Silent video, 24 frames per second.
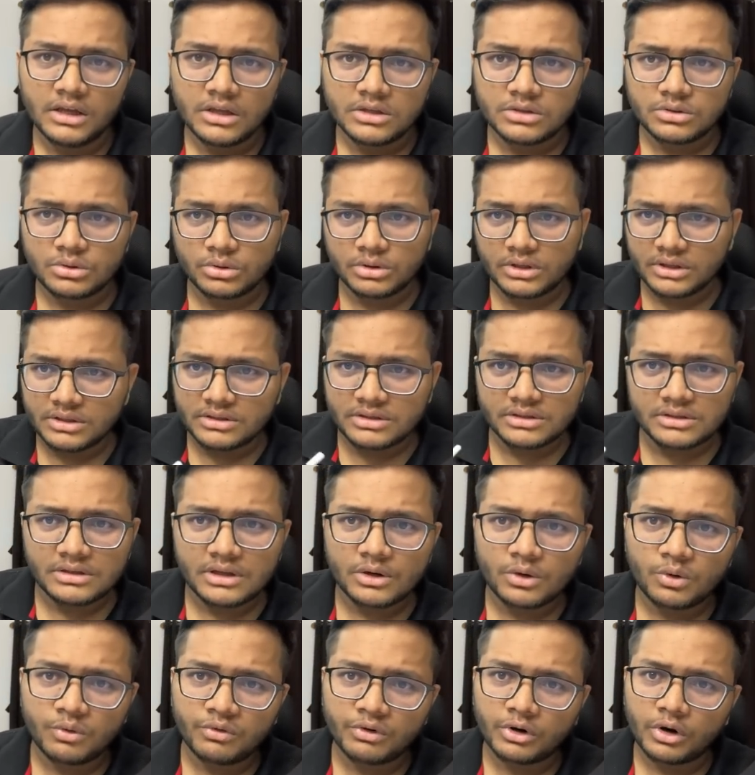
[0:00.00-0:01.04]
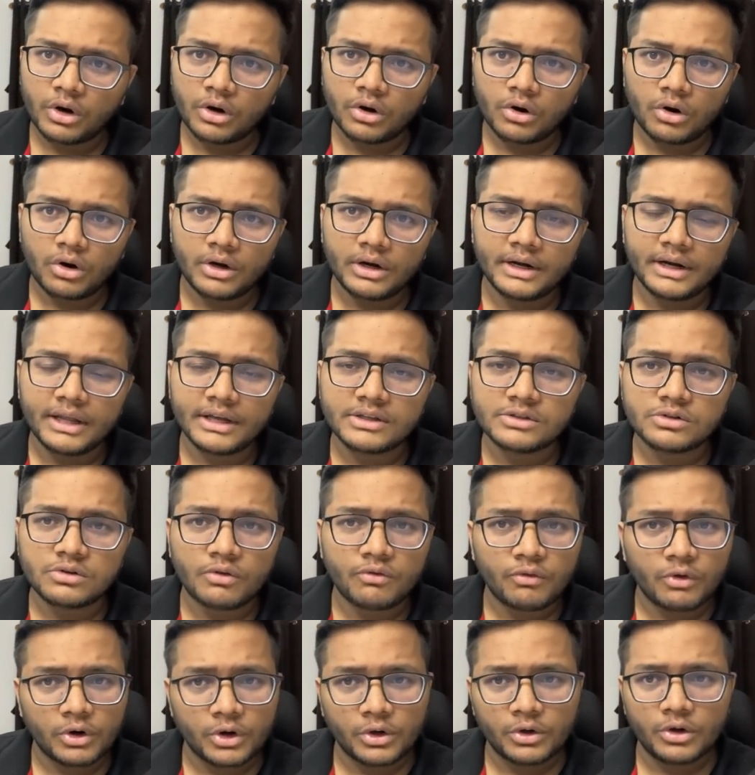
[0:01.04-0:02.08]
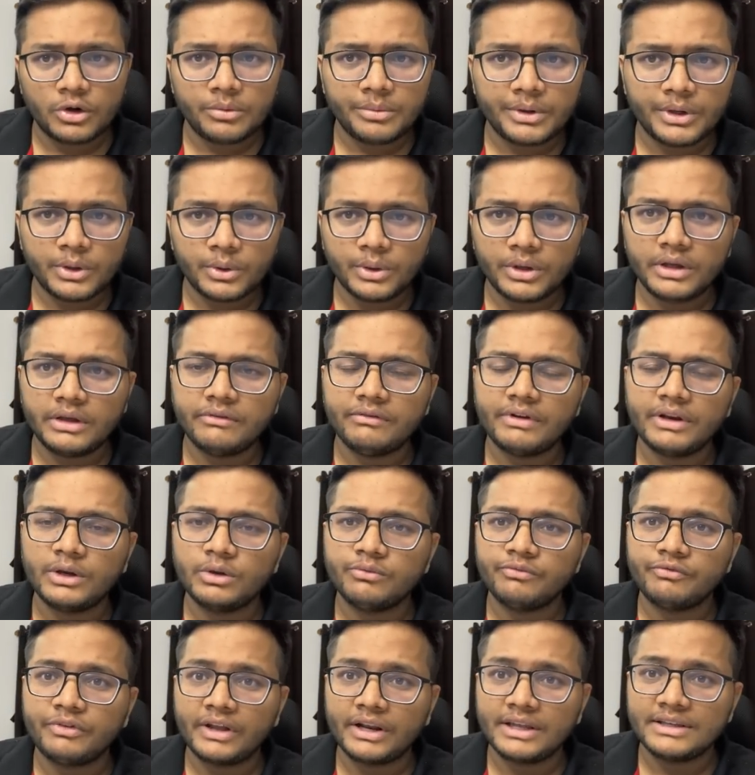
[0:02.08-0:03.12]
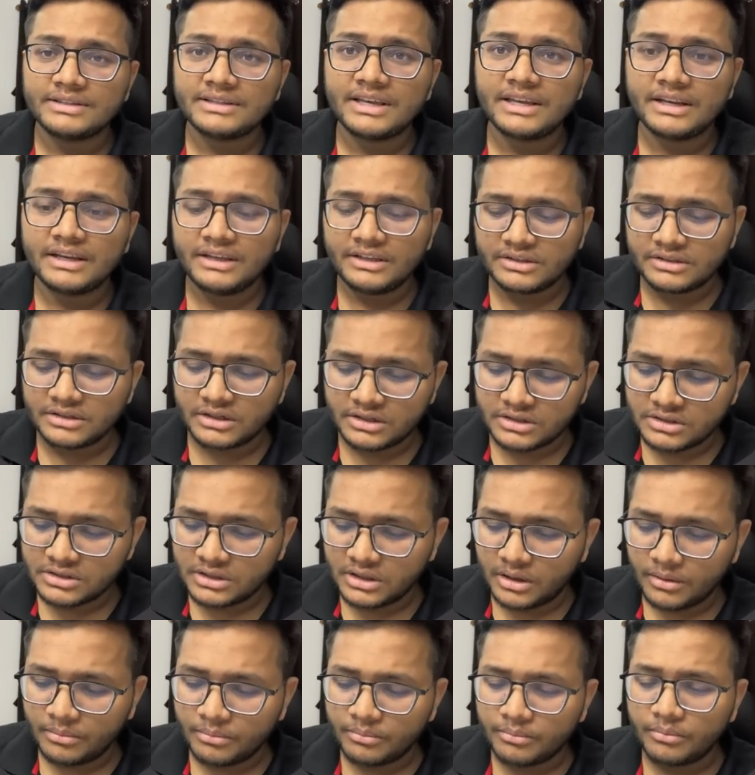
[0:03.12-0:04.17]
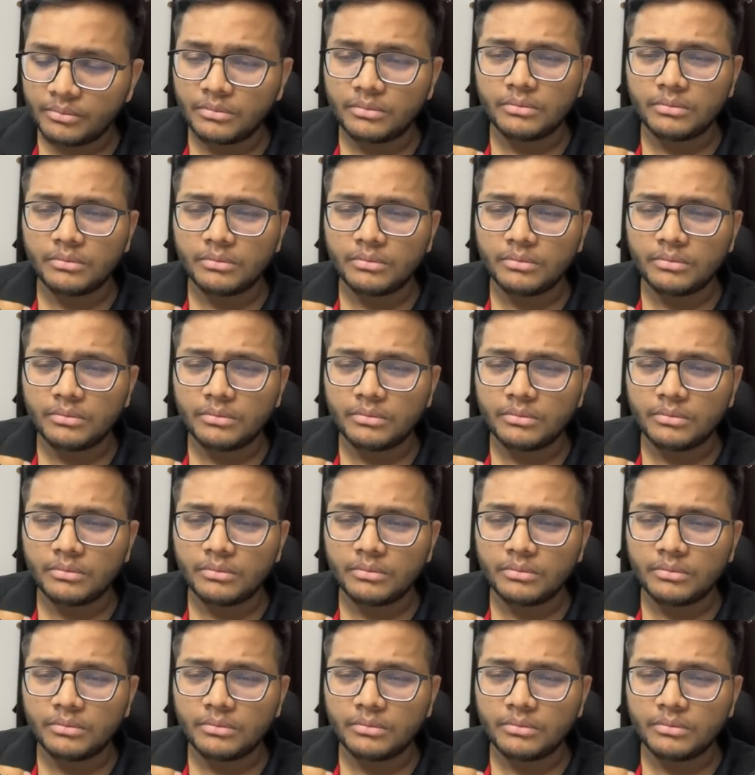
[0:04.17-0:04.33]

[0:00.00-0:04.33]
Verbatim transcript: So this is an overall context of what you'll be doing. When you, when I say research, there are